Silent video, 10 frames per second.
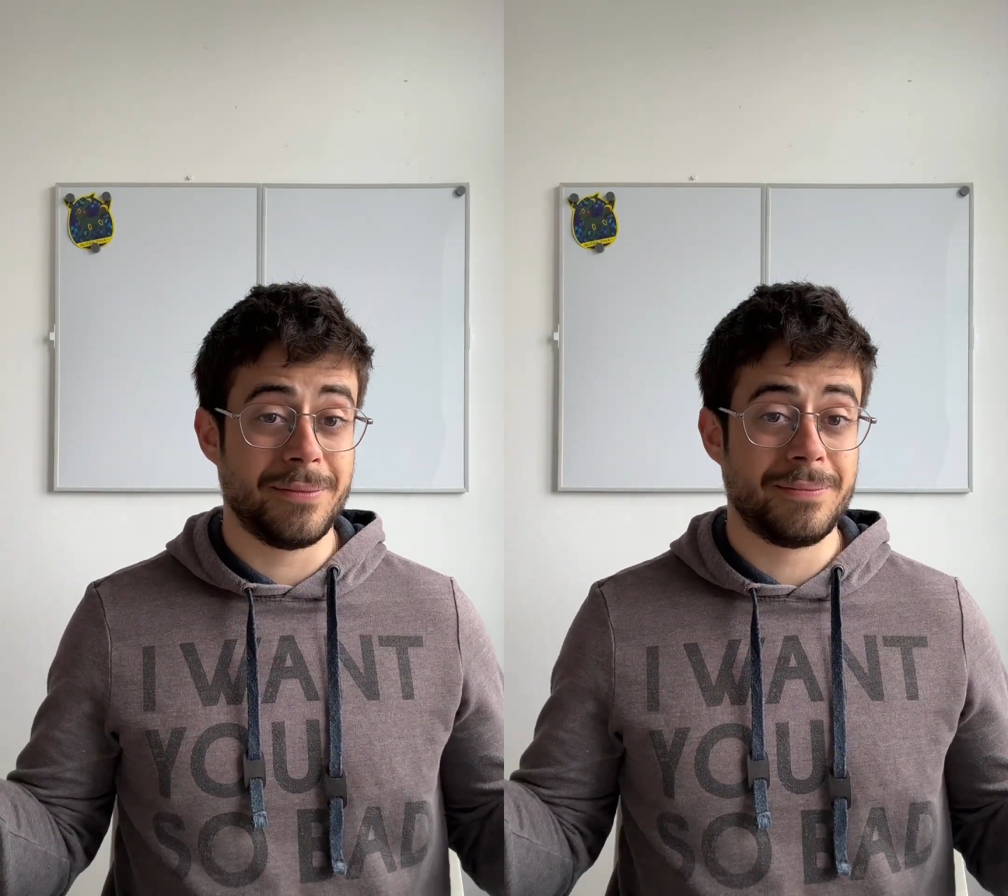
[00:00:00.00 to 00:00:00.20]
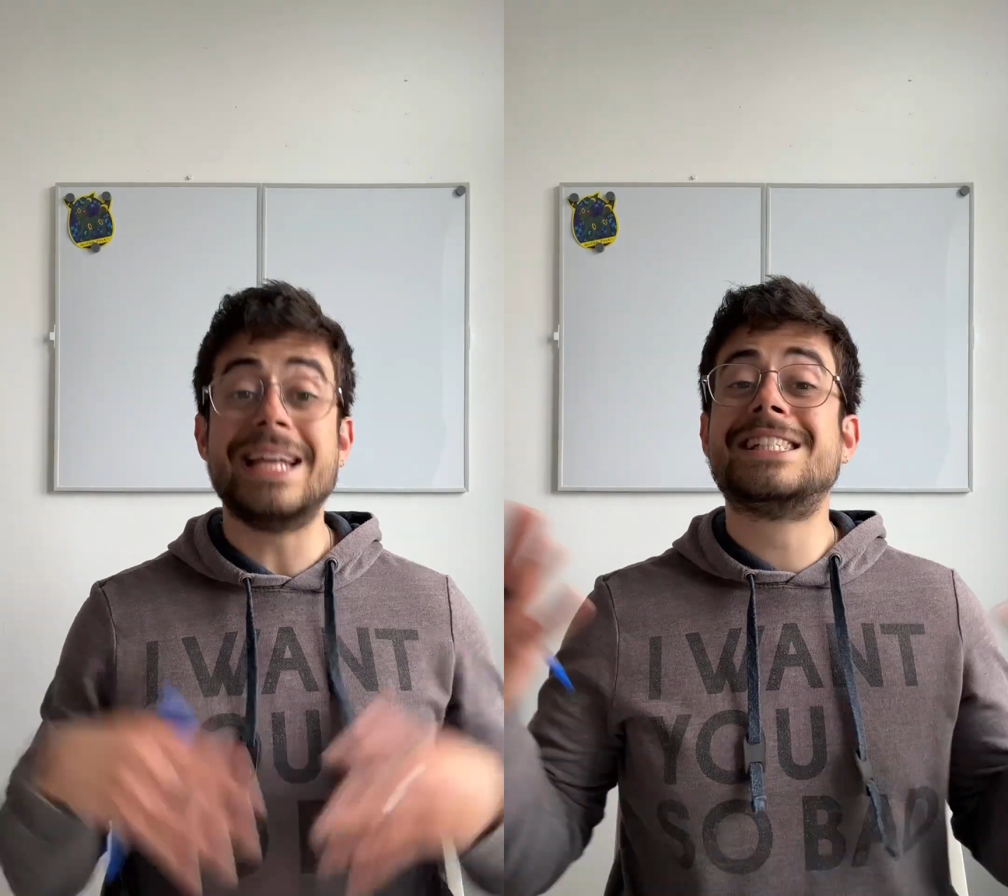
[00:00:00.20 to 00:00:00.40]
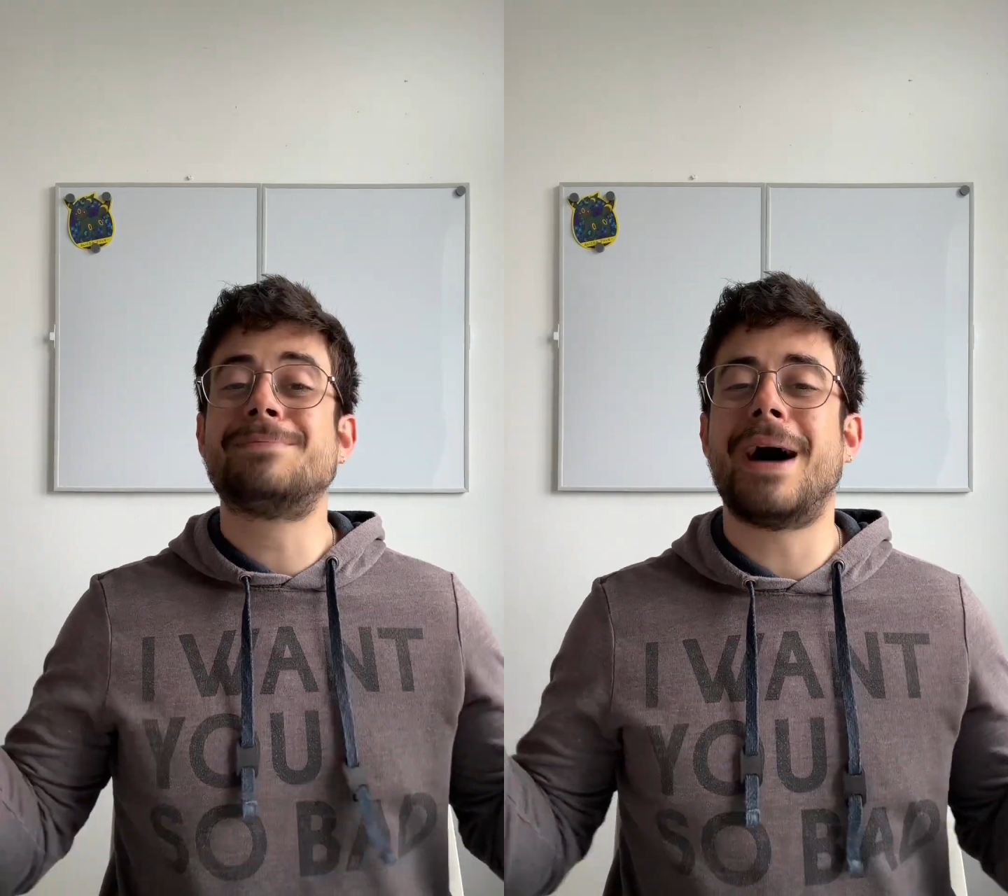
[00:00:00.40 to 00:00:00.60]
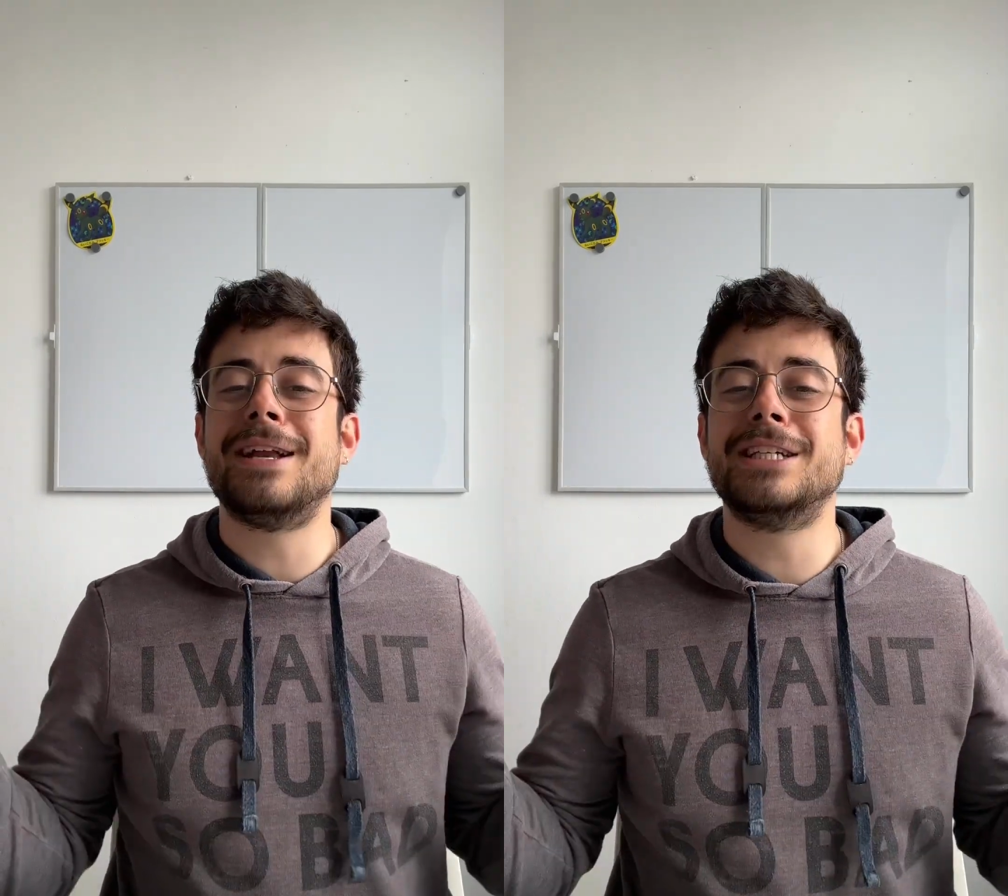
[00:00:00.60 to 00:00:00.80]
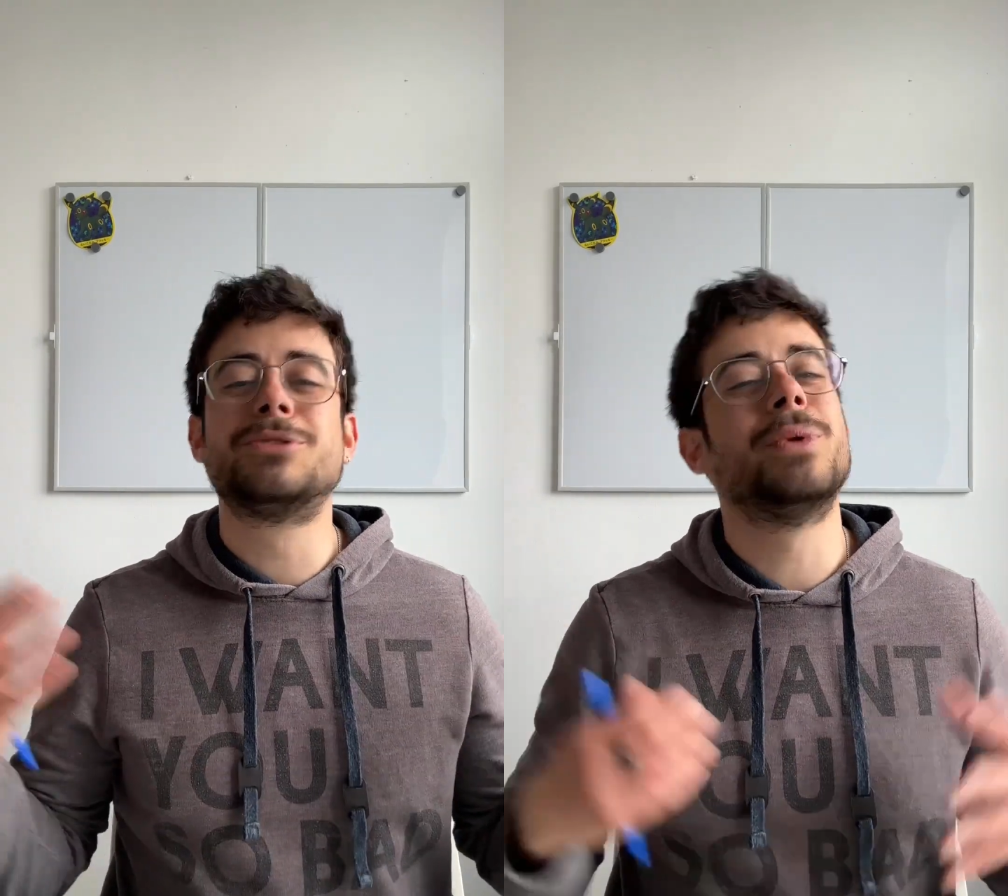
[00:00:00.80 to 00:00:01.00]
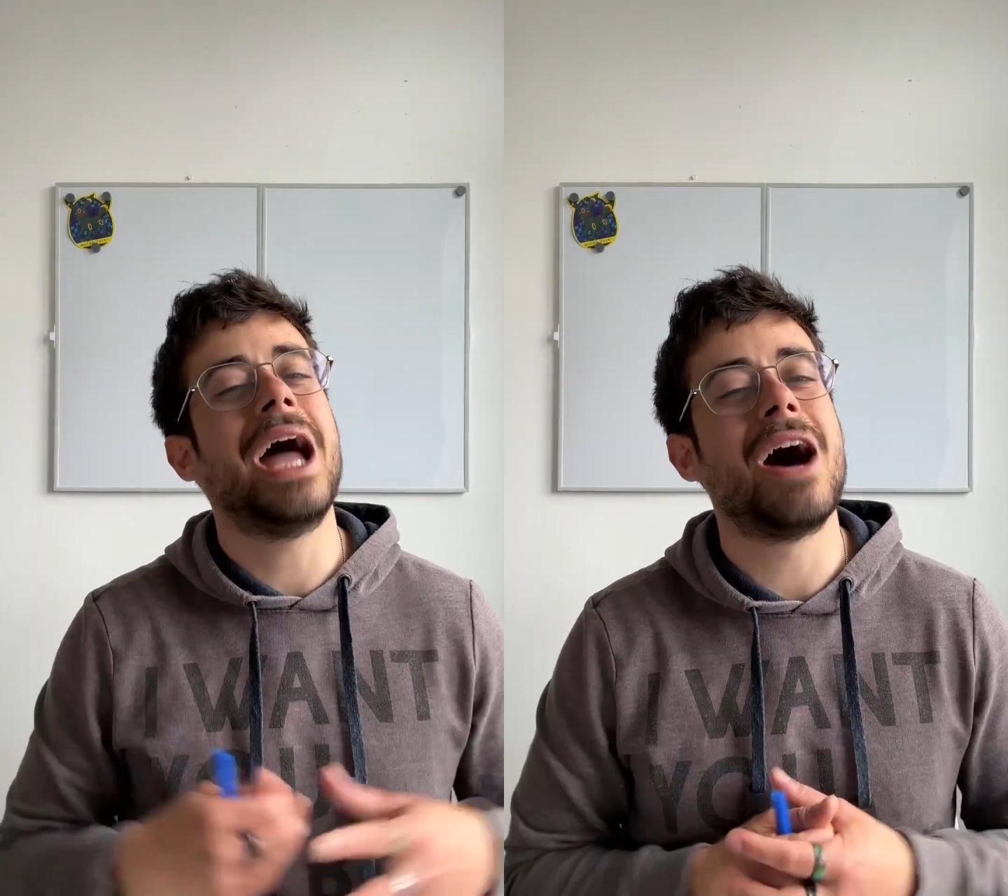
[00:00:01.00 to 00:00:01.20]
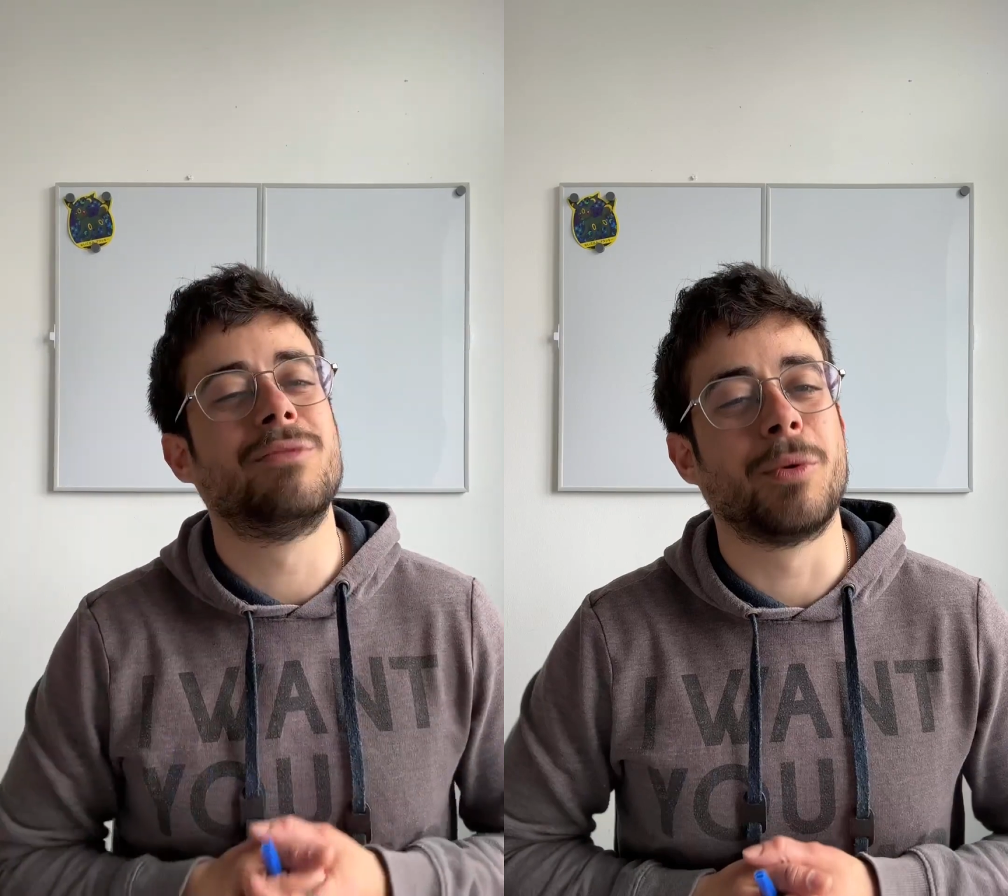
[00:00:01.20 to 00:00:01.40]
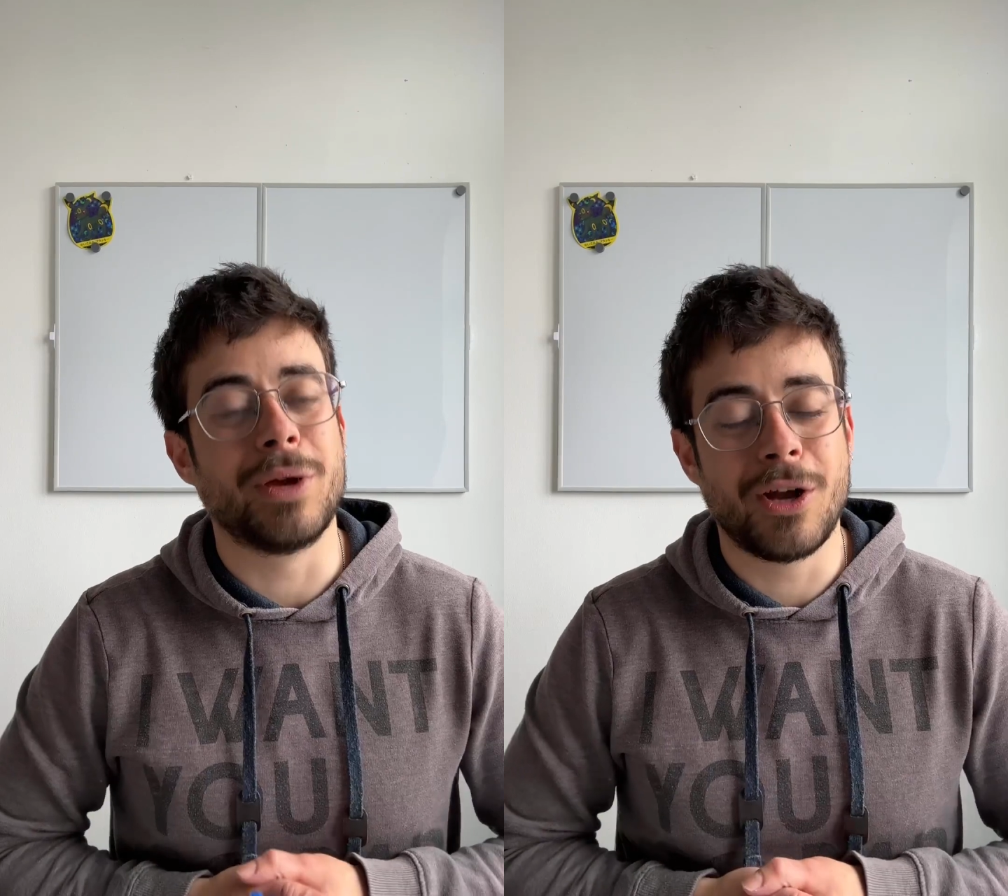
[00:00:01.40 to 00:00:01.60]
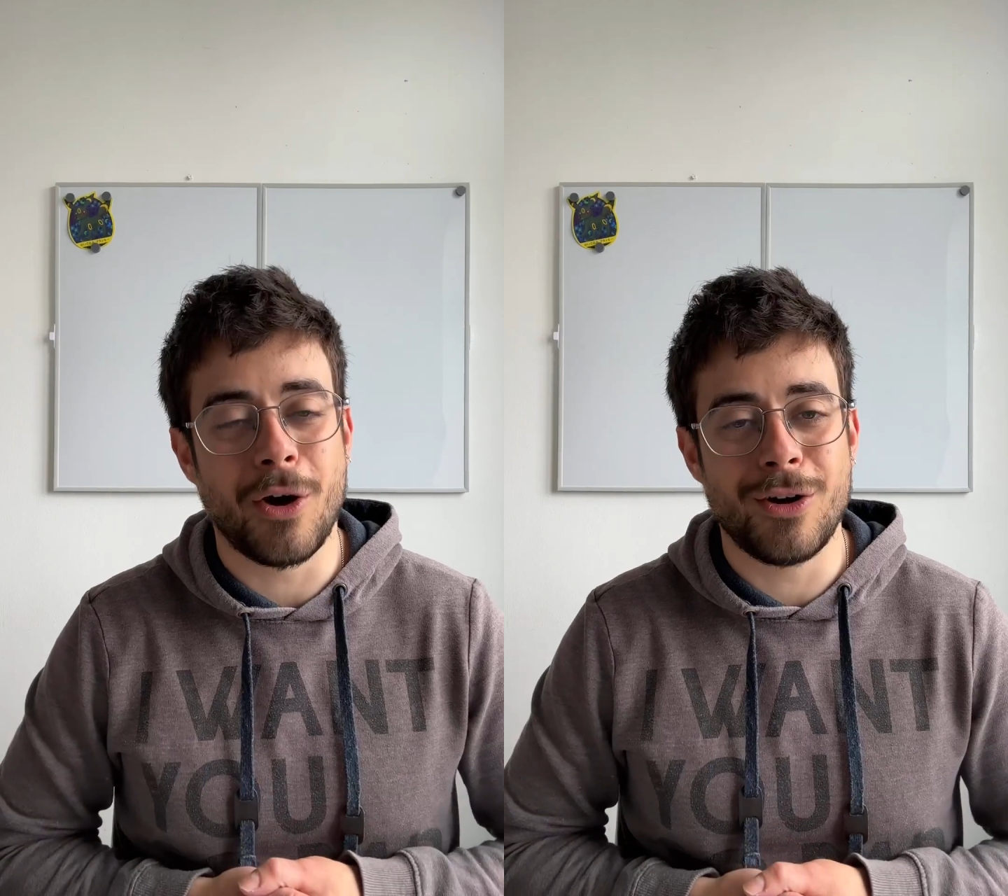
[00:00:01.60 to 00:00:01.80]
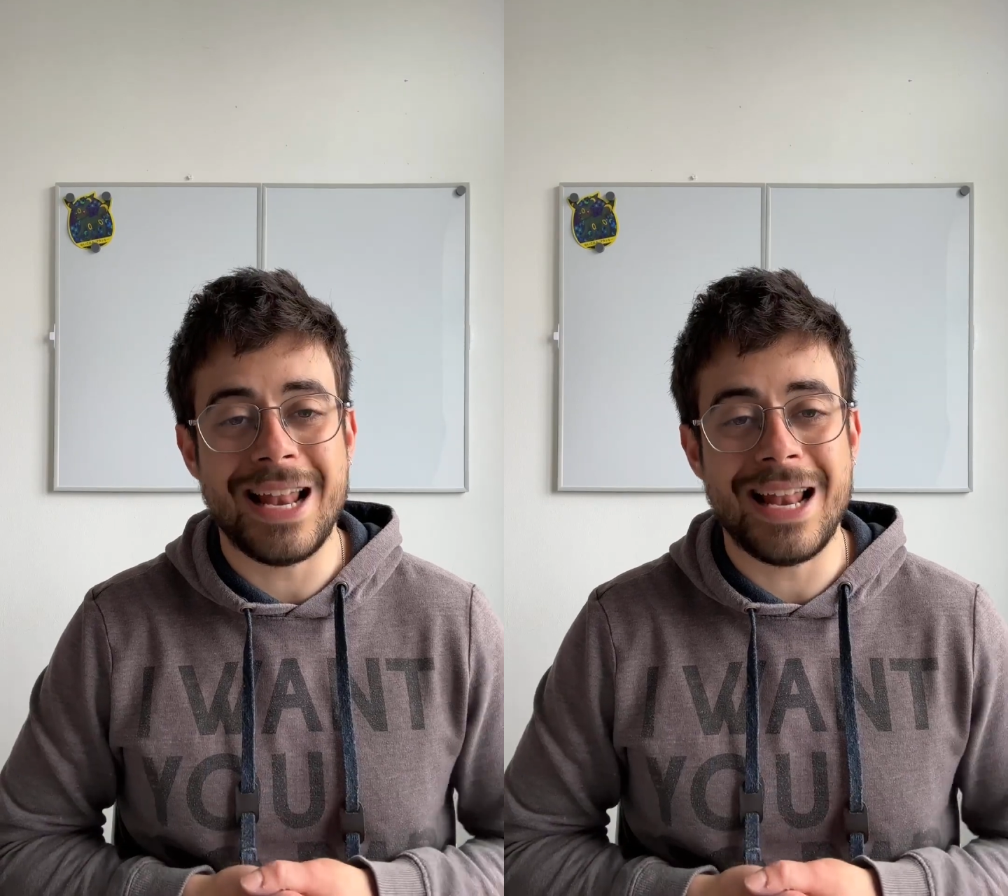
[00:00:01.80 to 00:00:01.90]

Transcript: In Spanish, we have what we call